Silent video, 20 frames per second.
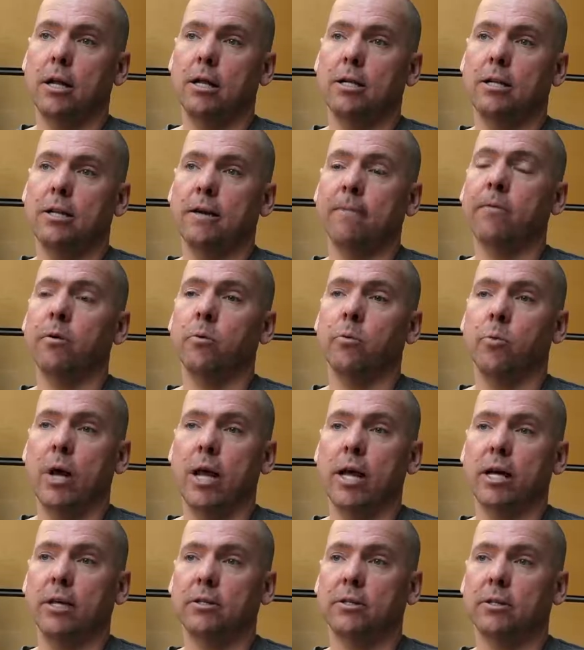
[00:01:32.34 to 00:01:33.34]
different
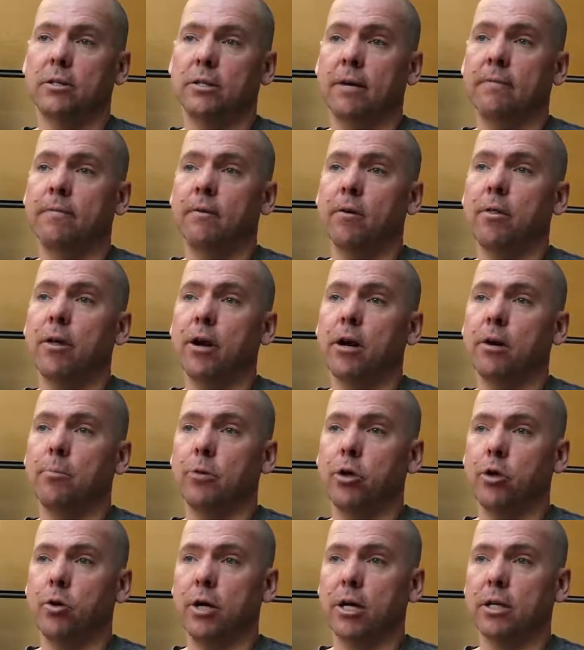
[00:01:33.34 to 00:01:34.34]
ways, different
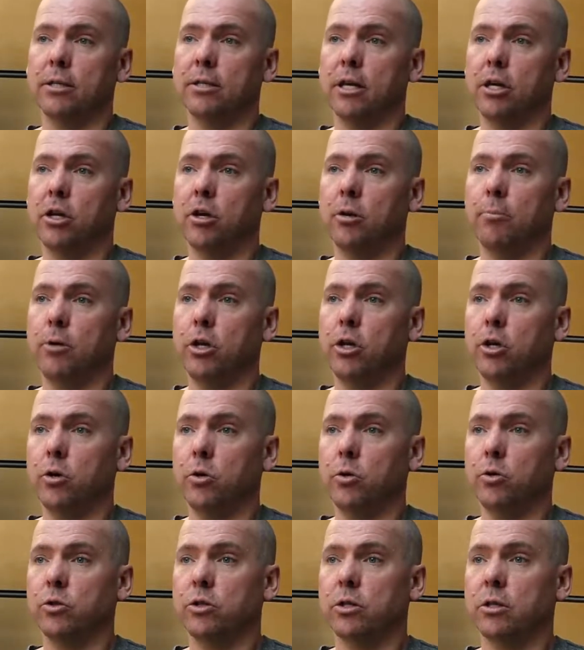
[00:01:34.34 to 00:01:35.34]
therapeutics that could be
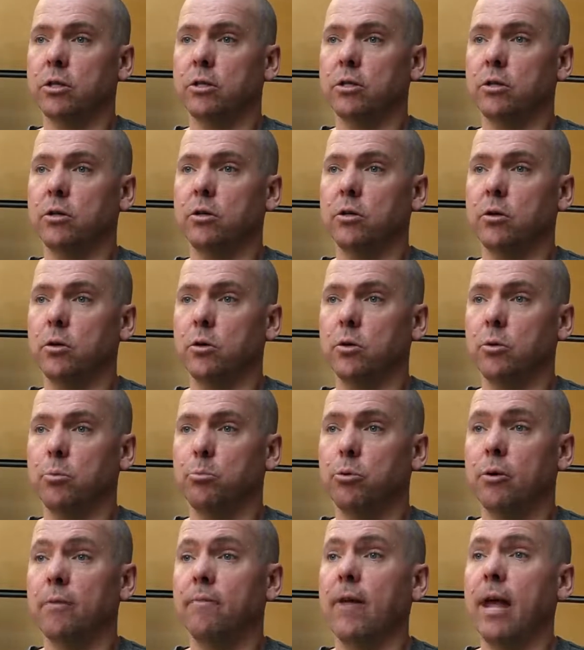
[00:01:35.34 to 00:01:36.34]
used to
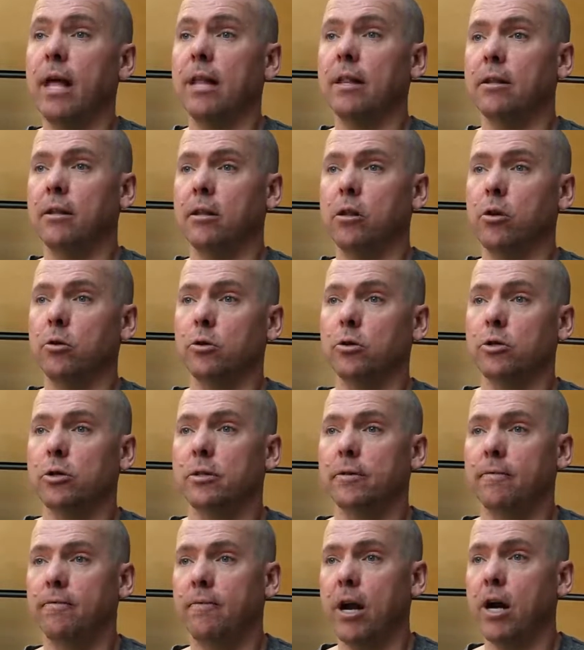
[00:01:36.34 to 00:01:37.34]
prevent
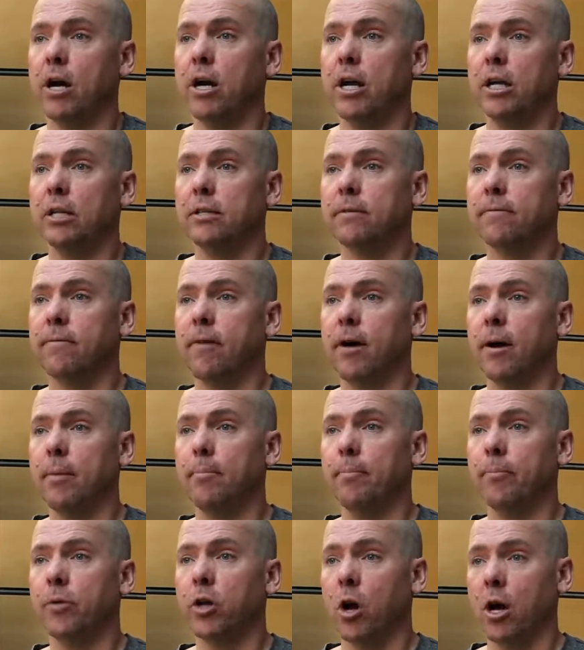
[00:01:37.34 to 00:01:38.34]
those variants from
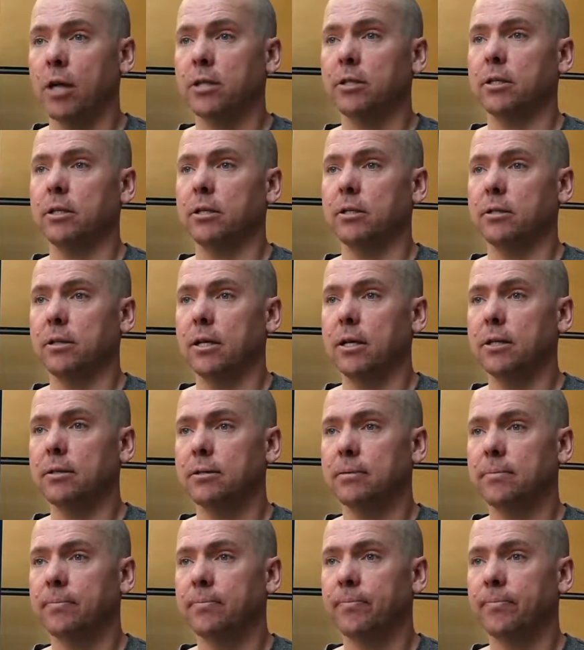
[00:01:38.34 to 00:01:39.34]
causing disease.